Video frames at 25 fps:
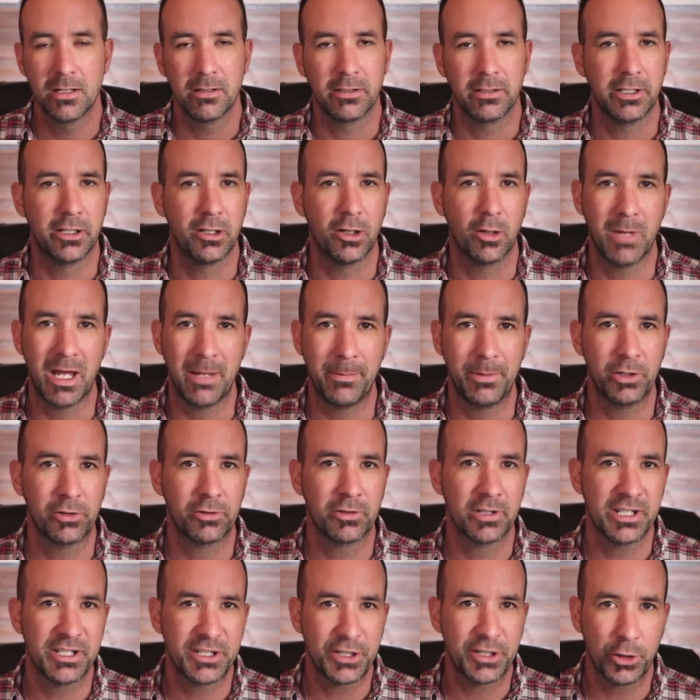You know, maybe you're
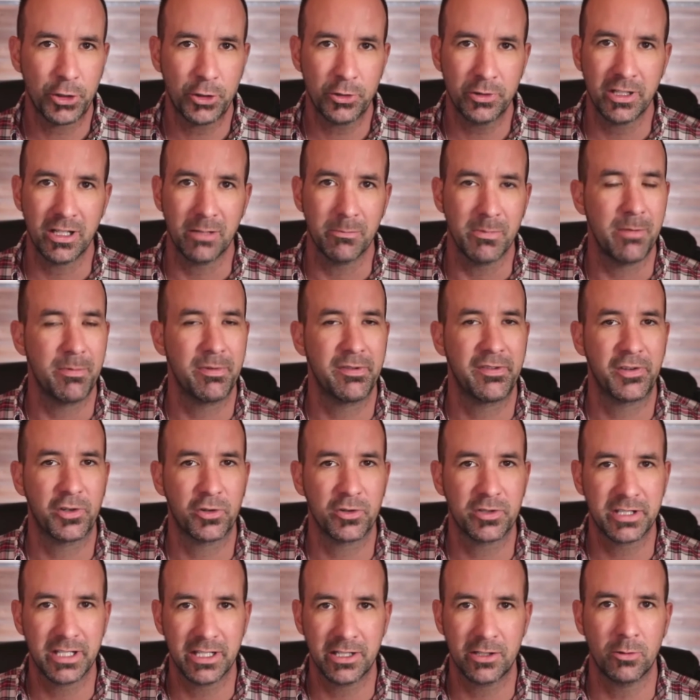an attorney, maybe if you're
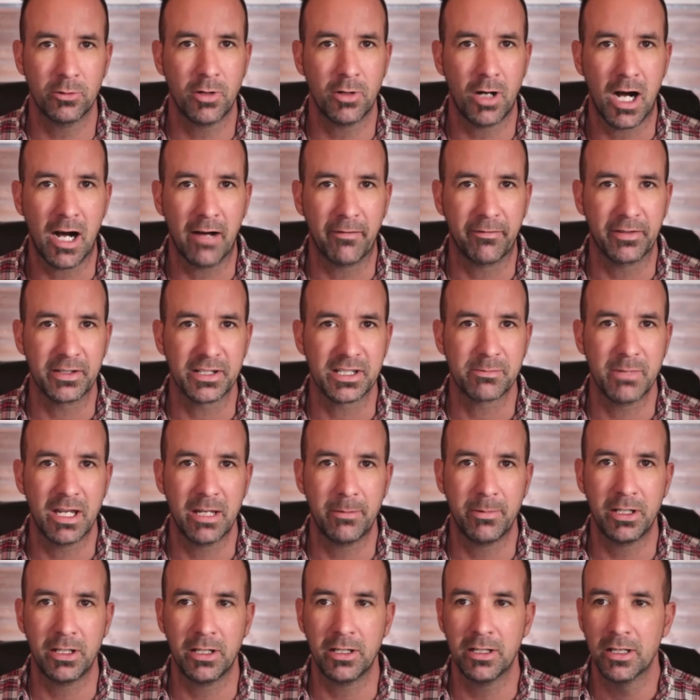a dental office,
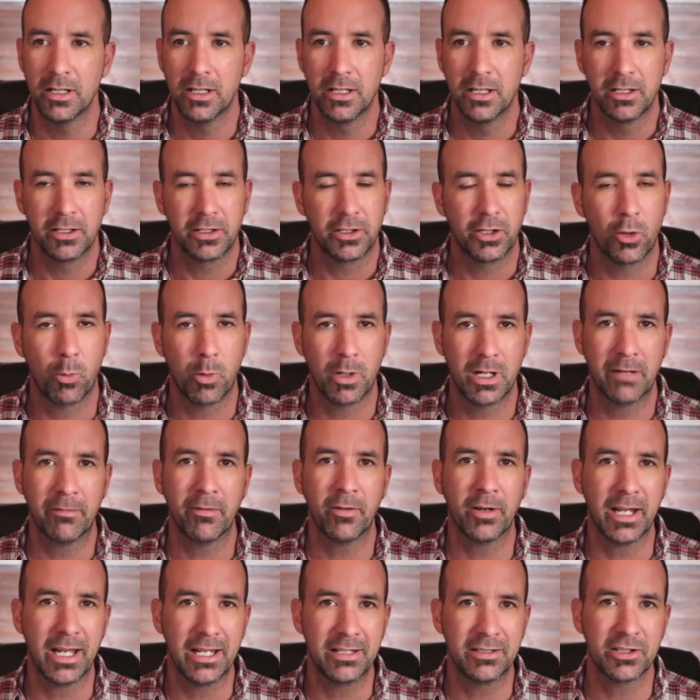maybe, you know,
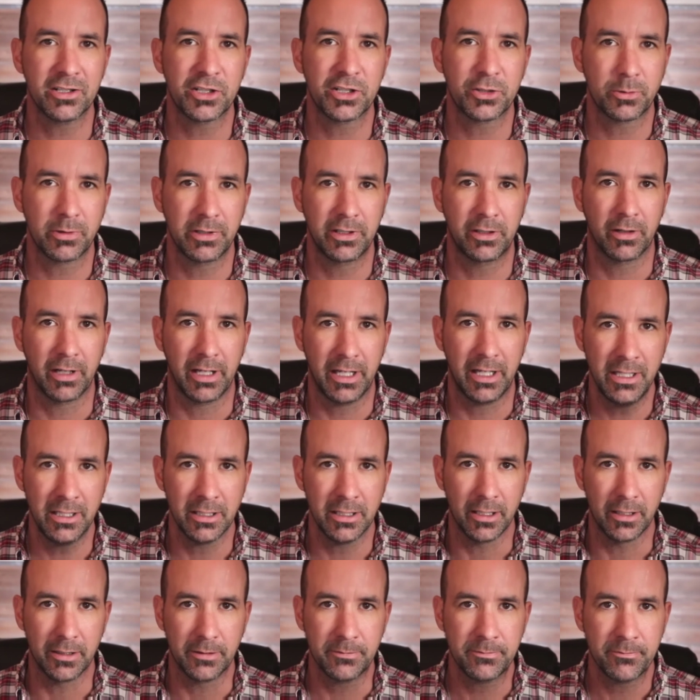whatever industry you're
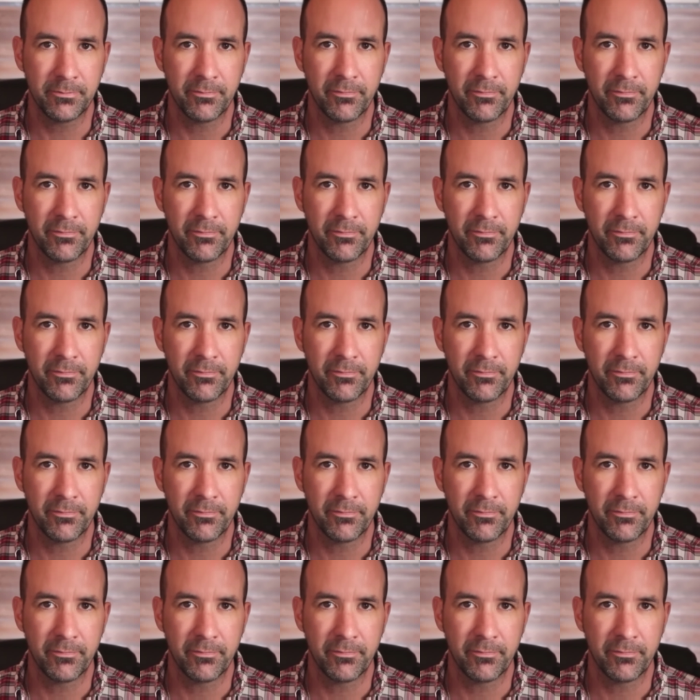in,